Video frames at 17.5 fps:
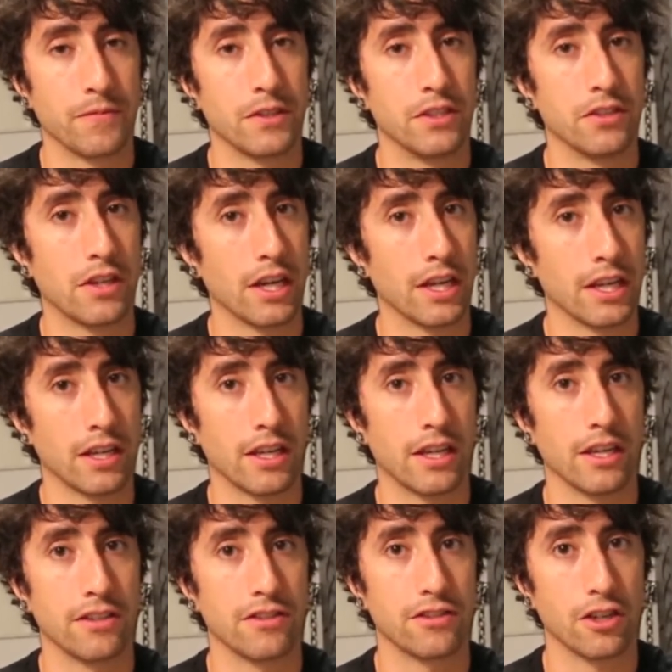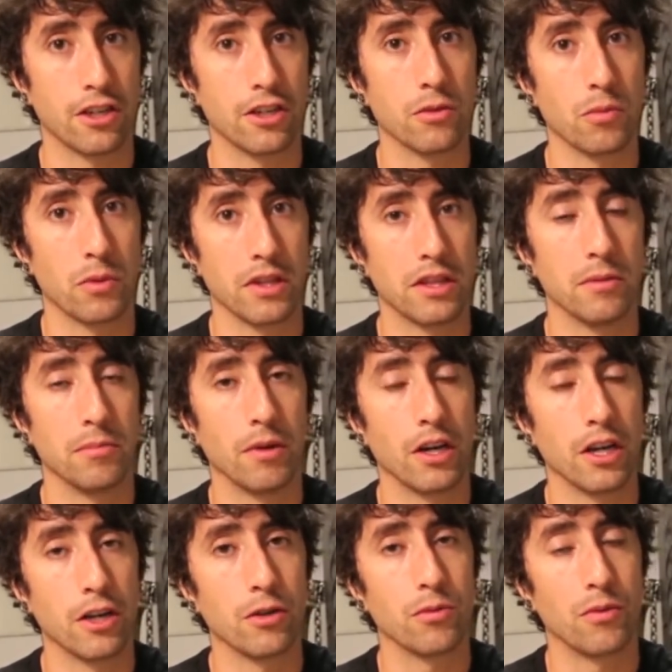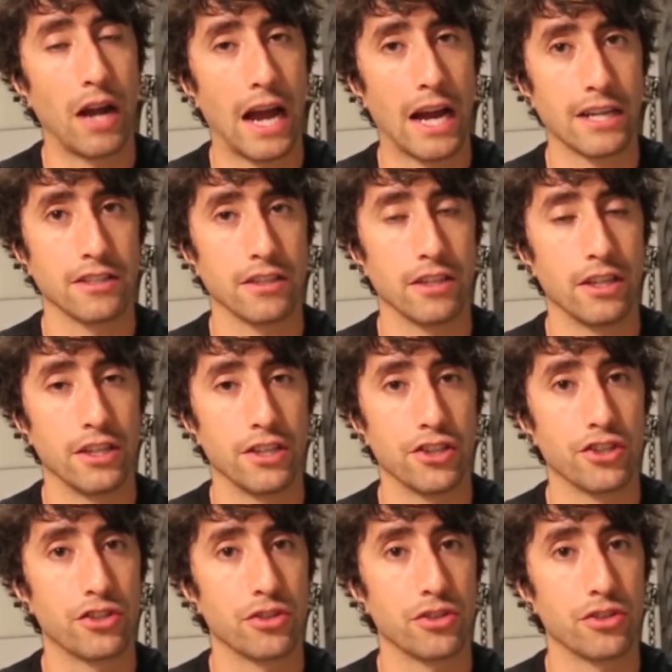You kind of start with the bar racked on your